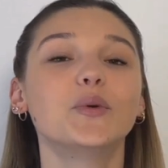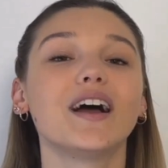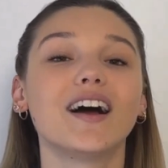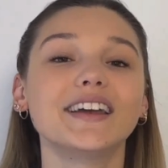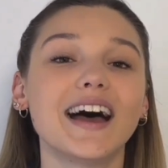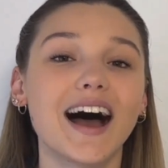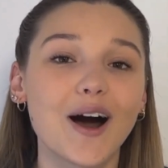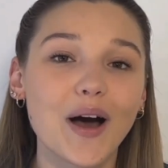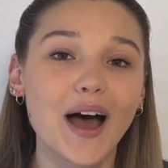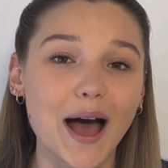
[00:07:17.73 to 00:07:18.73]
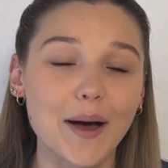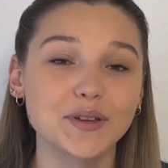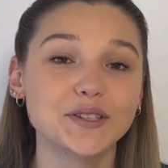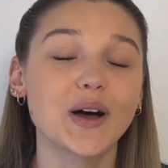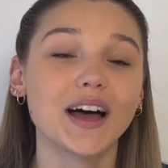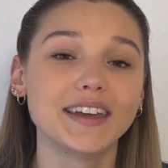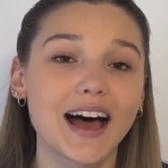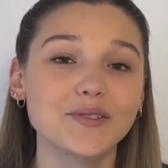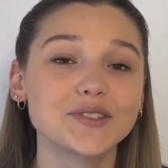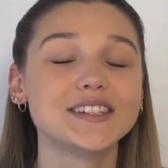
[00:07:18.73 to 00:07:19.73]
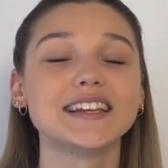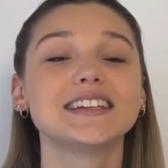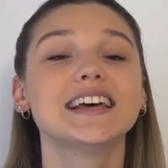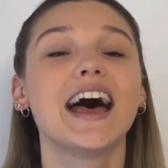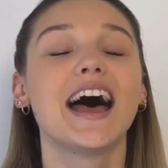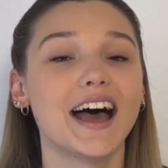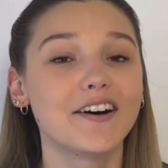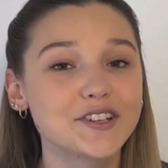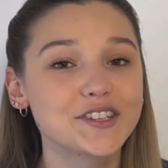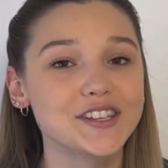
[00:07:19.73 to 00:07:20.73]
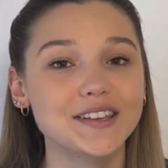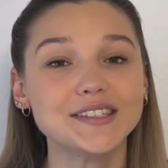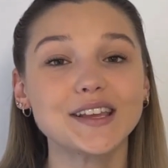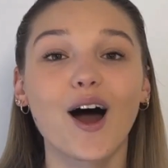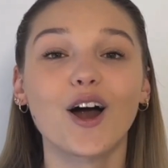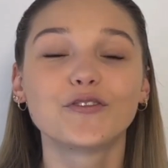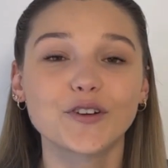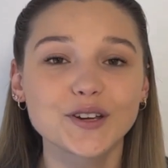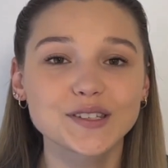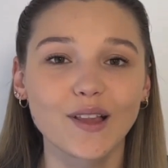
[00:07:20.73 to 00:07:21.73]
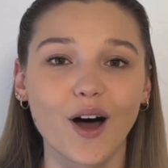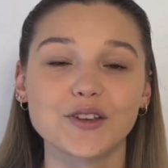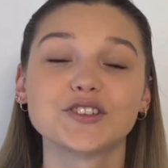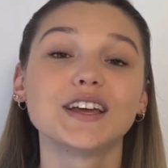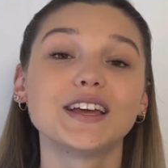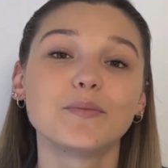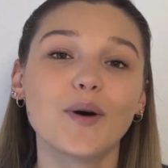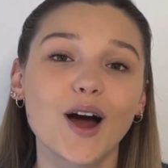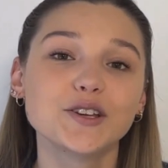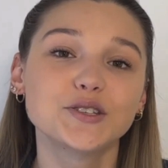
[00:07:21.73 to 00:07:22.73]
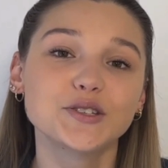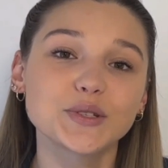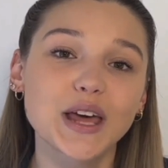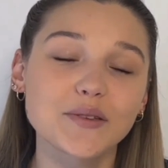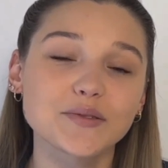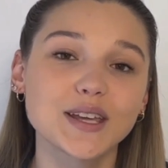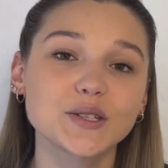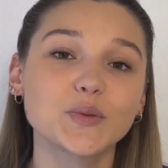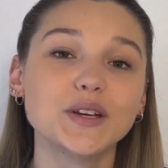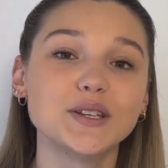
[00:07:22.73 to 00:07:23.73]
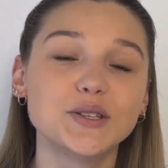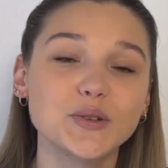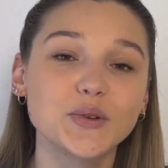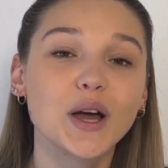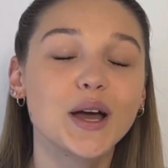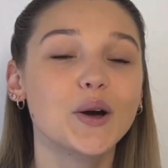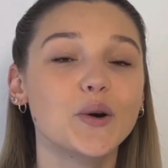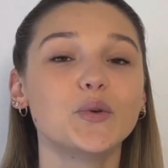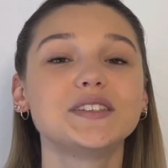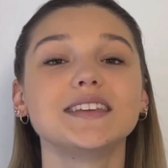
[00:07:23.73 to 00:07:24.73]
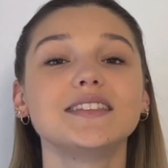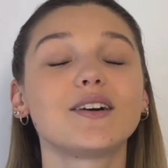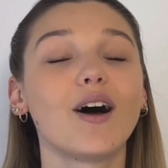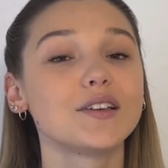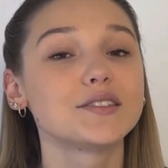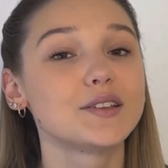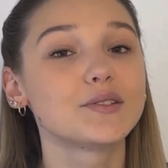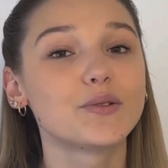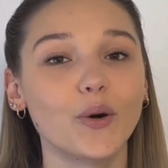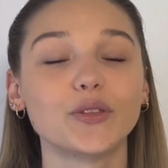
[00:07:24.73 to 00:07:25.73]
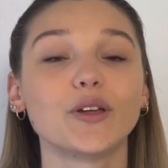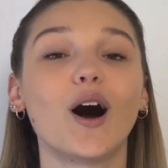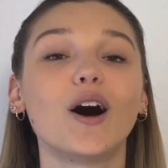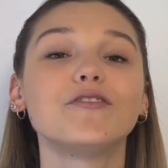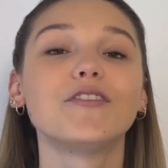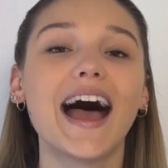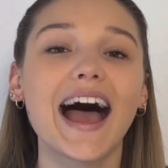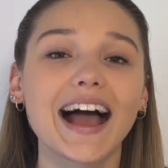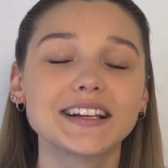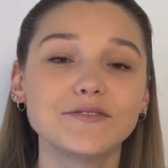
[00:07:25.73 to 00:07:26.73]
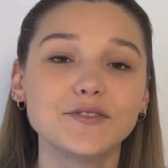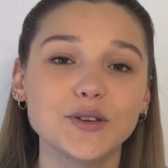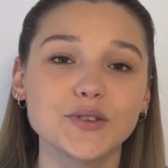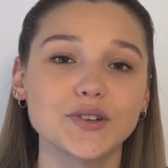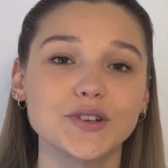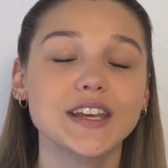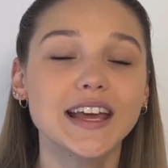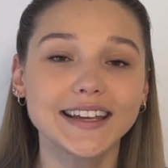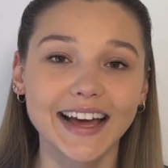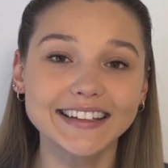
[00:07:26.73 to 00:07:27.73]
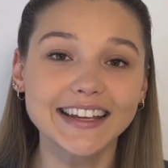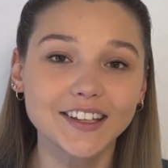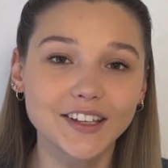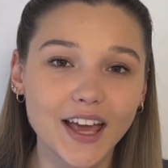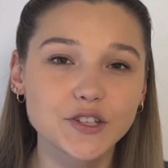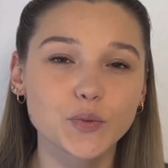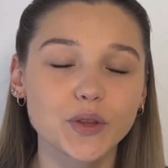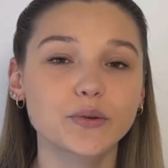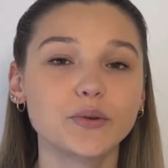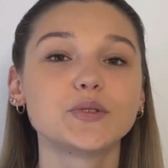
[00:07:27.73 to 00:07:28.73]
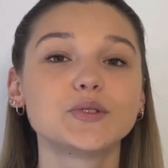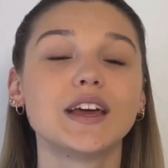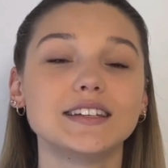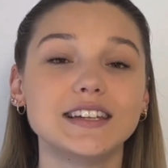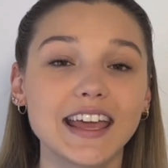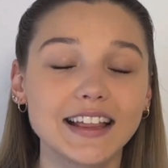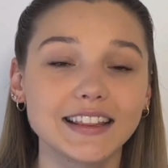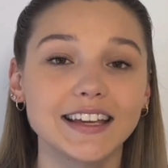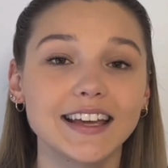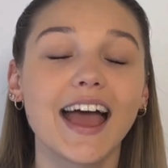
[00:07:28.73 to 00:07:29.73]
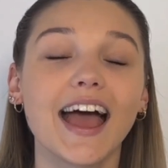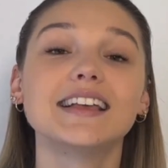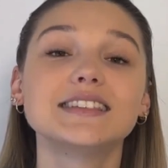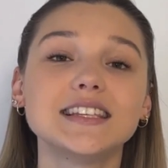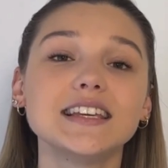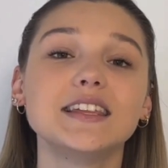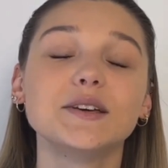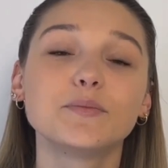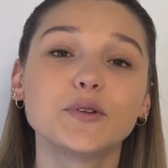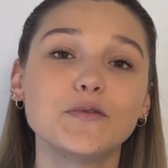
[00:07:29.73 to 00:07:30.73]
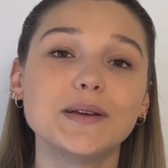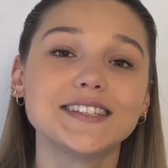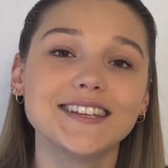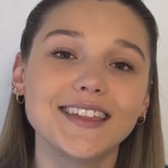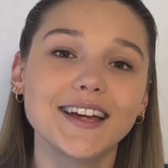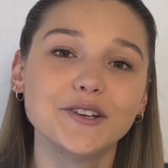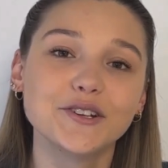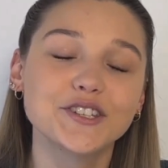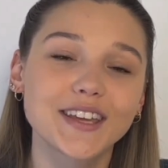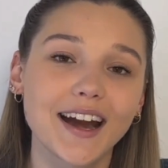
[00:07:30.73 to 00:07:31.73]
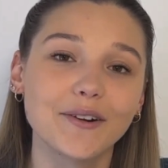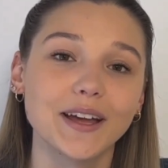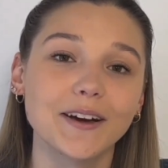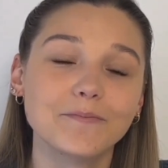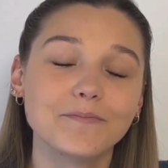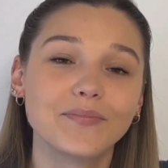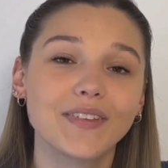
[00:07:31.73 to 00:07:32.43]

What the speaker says: We are now happy to announce that ever since our first launch in March 2022, we see the constant growth of active users that engage with CRUSE daily and see the improvements in their urticaria.